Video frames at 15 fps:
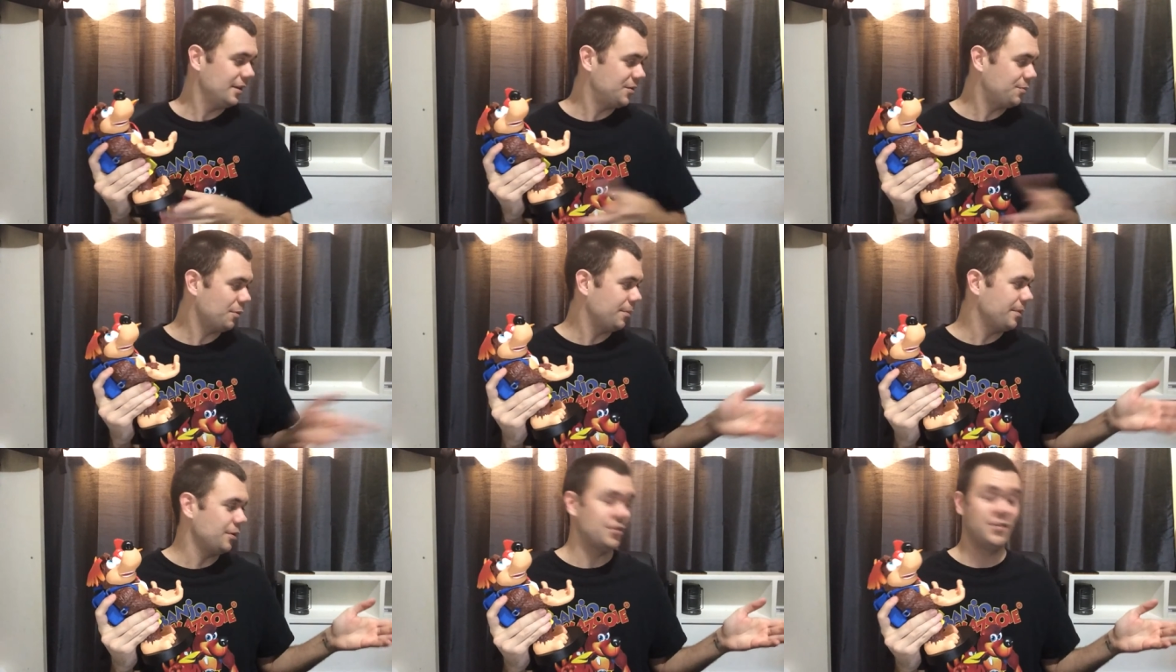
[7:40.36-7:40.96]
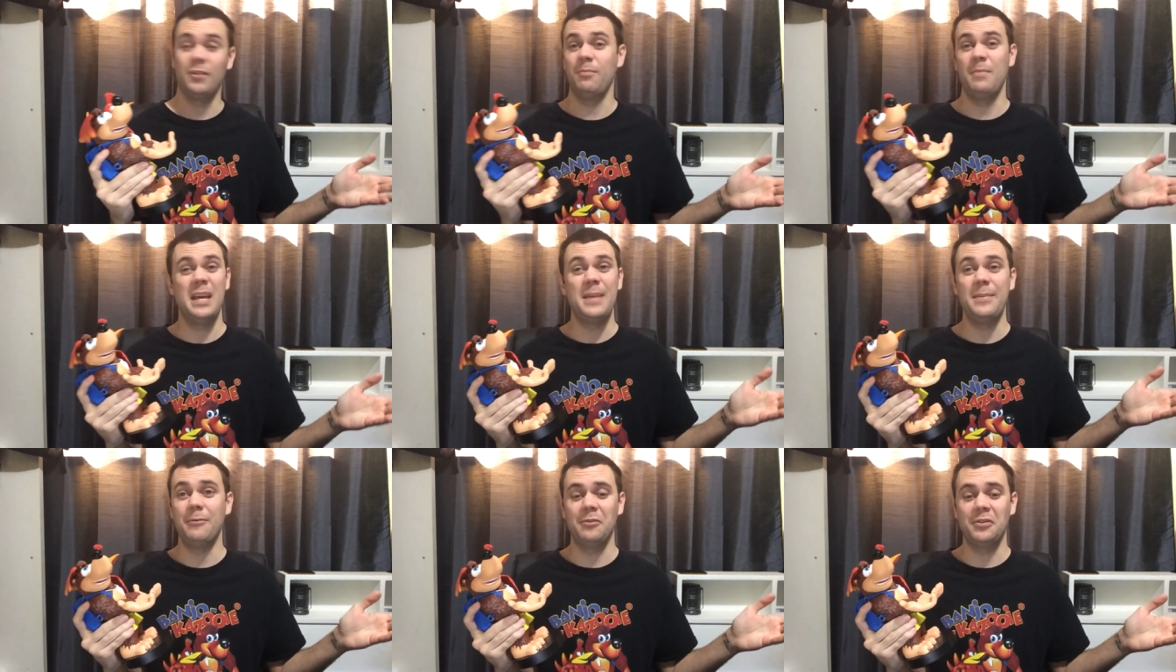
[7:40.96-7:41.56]
It's probably also
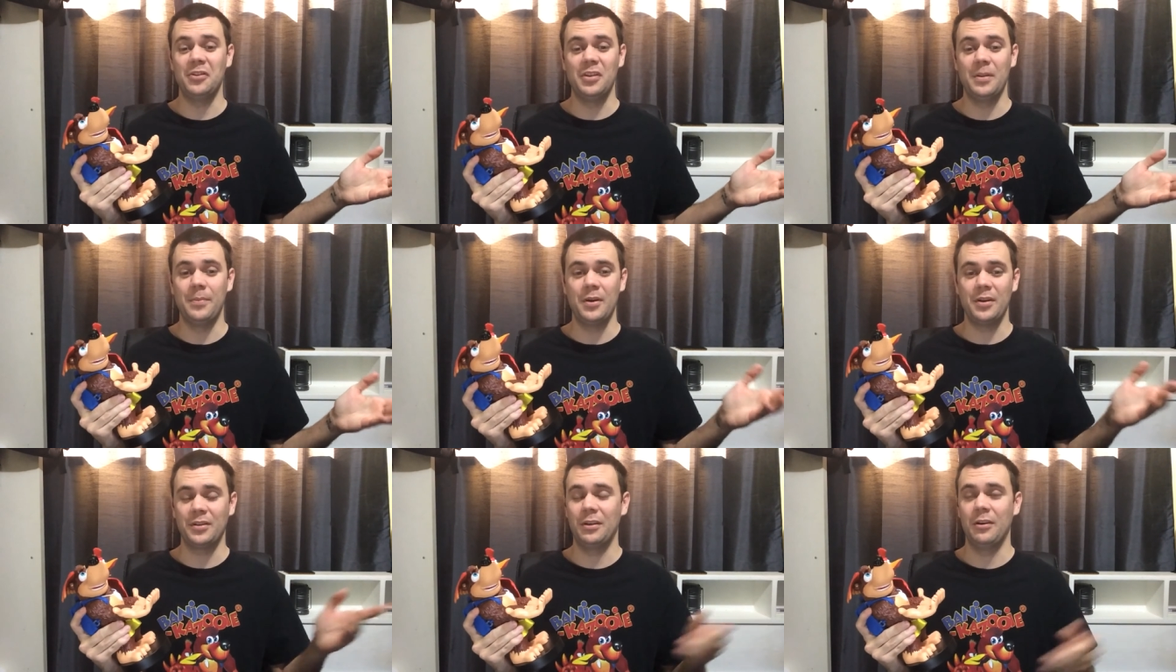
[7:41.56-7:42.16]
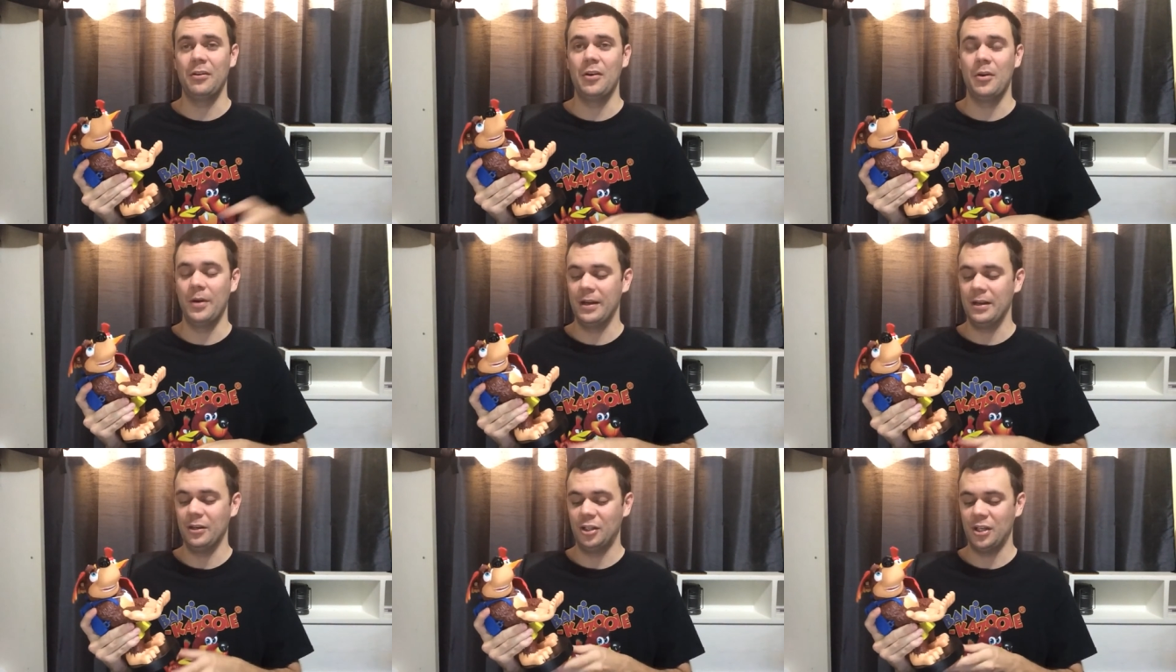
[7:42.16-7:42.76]
maybe written on the box, I don't know,
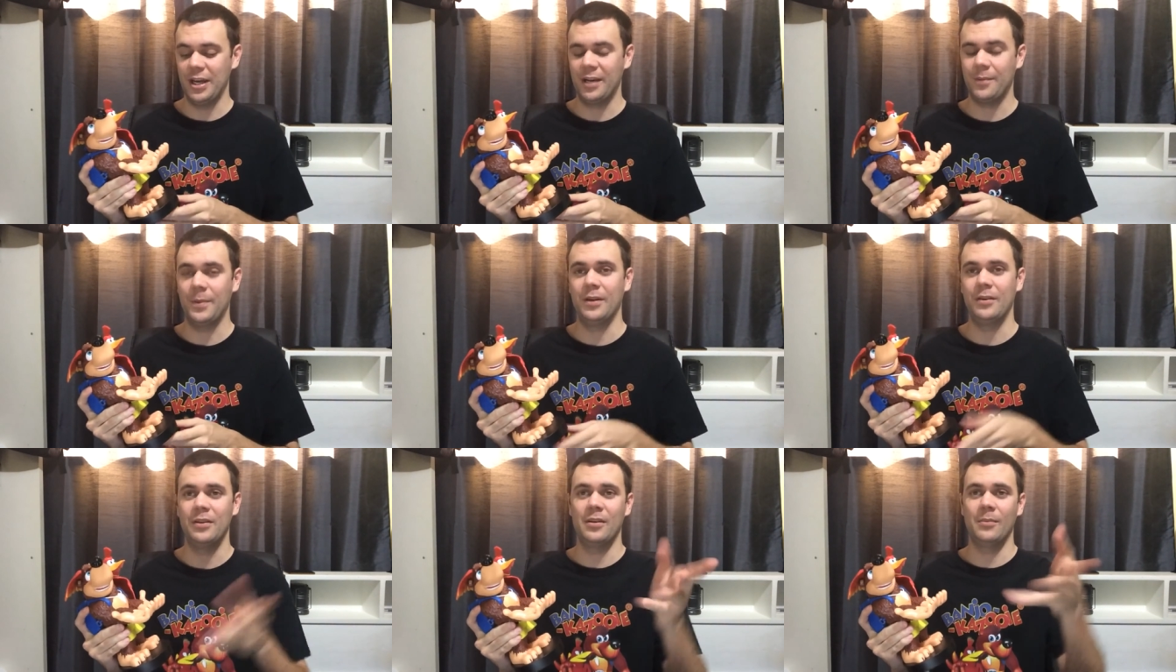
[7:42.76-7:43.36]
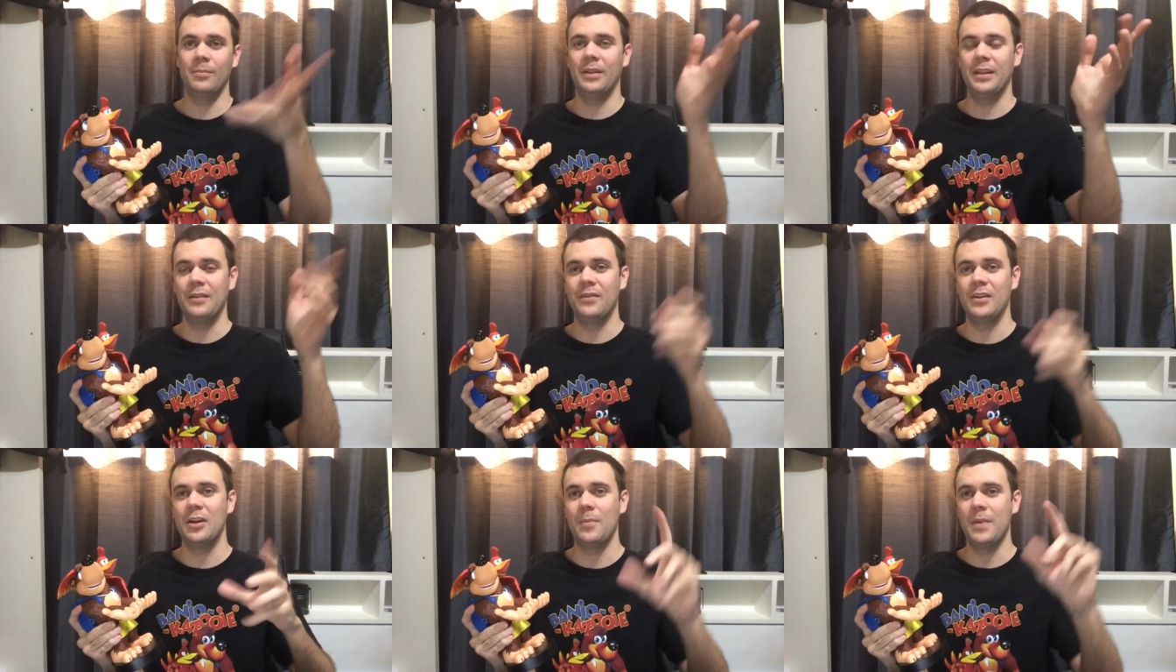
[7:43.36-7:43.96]
I didn't check, but you can play
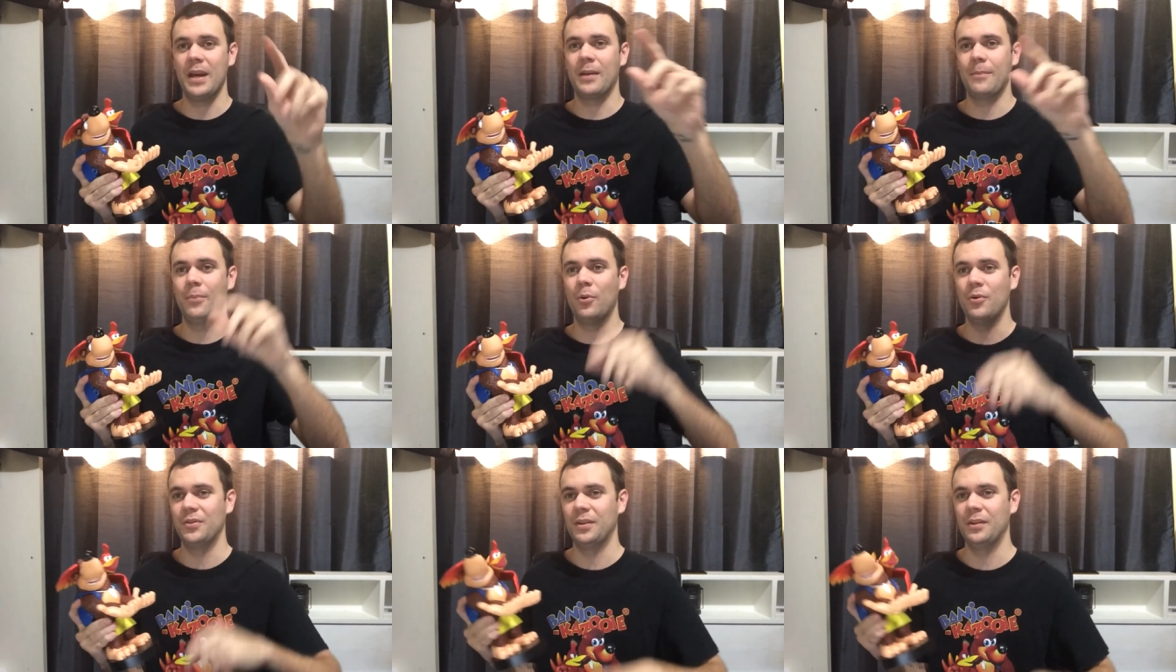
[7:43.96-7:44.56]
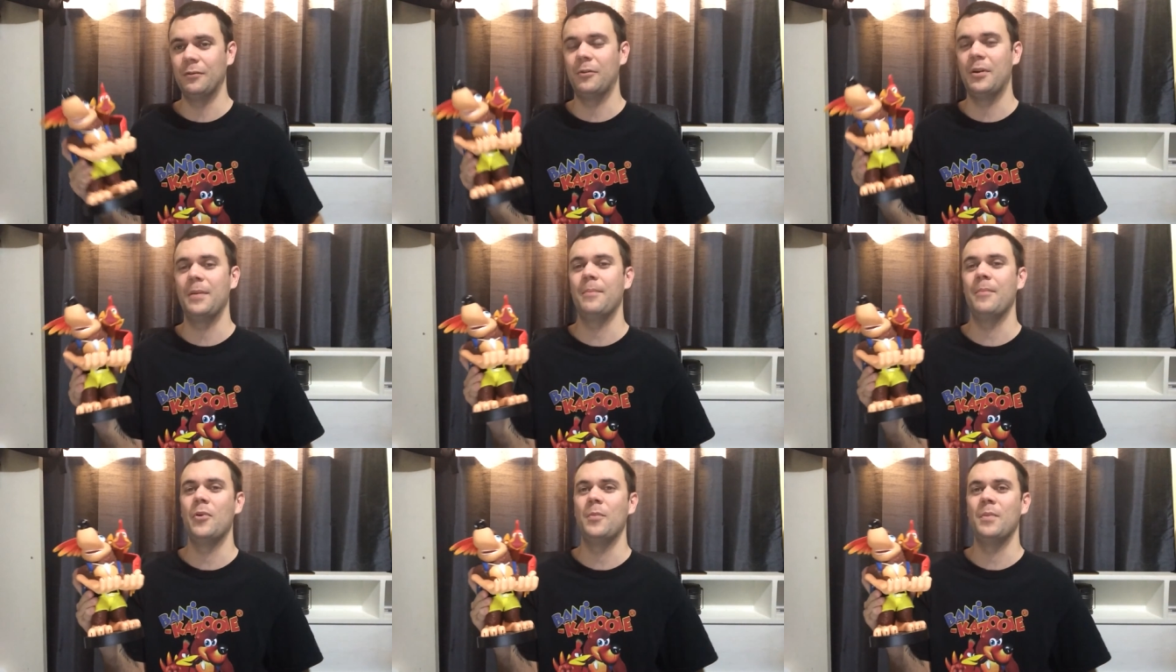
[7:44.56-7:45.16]
the video back and pause it at the
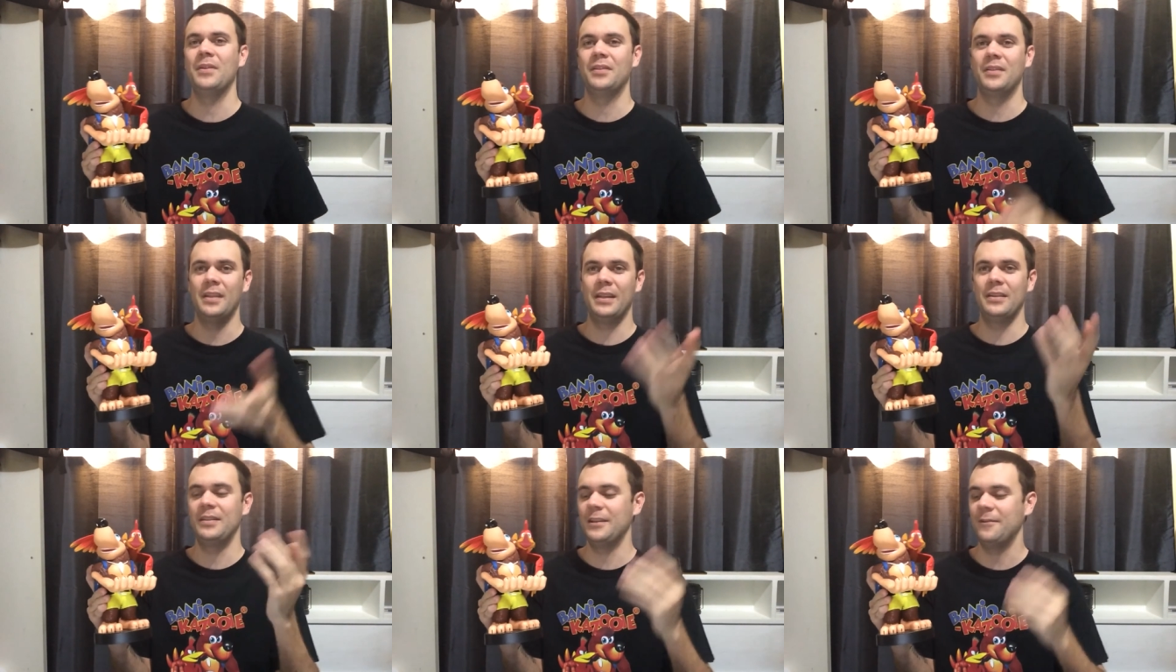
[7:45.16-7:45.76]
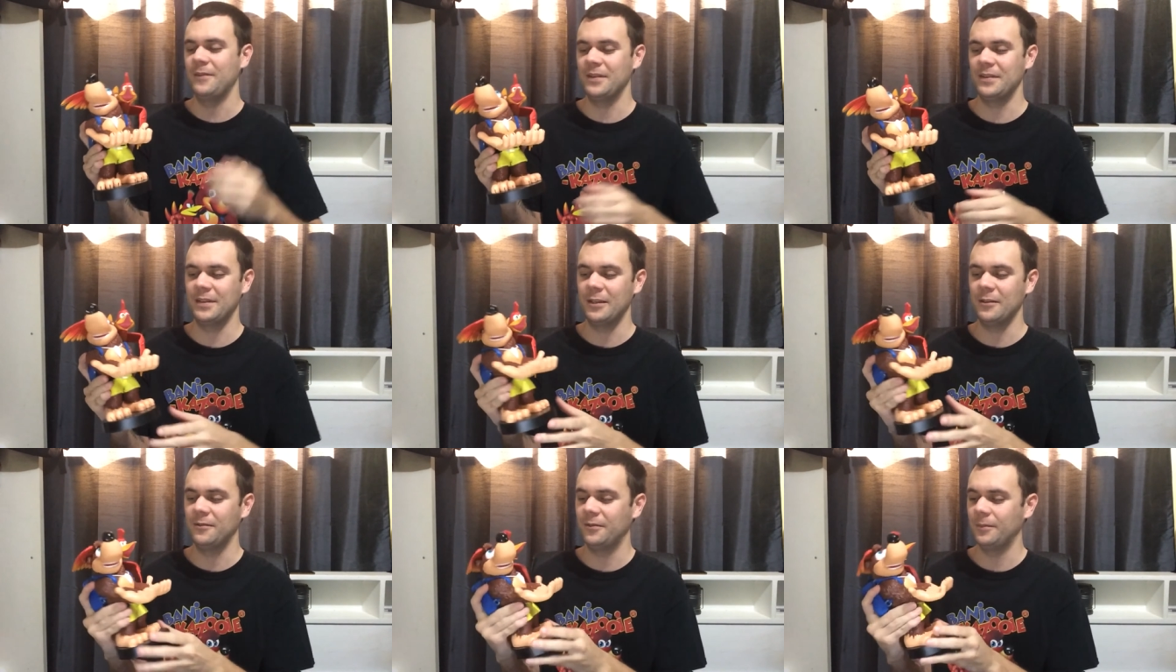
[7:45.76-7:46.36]
right moments and then see for
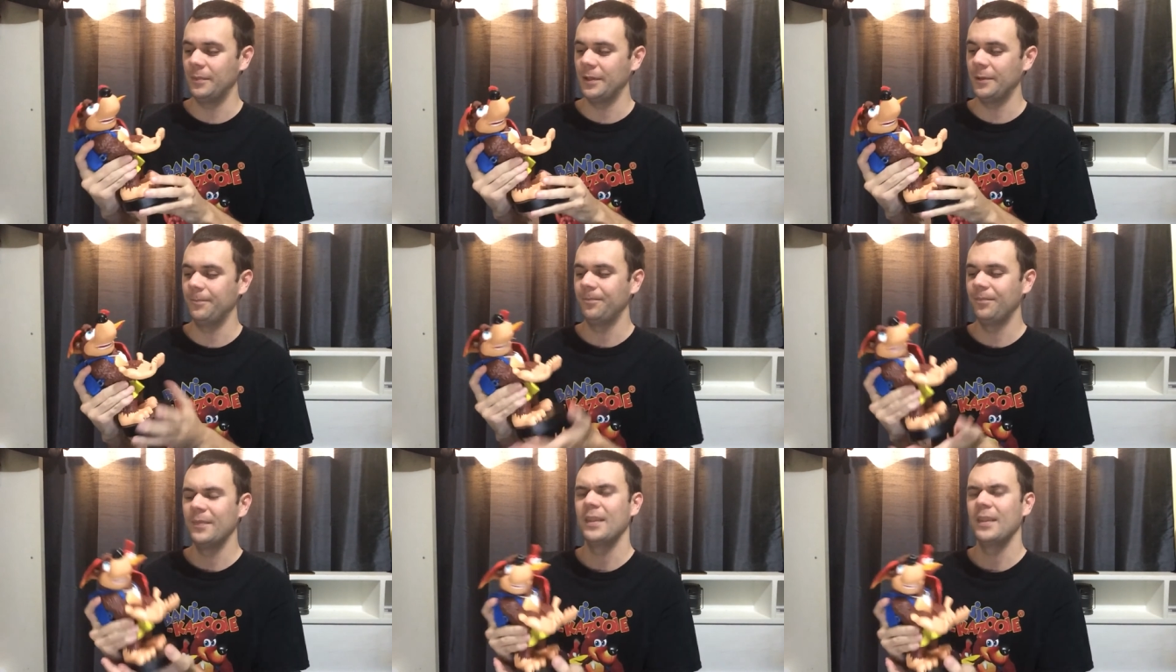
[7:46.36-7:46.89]
yourself, but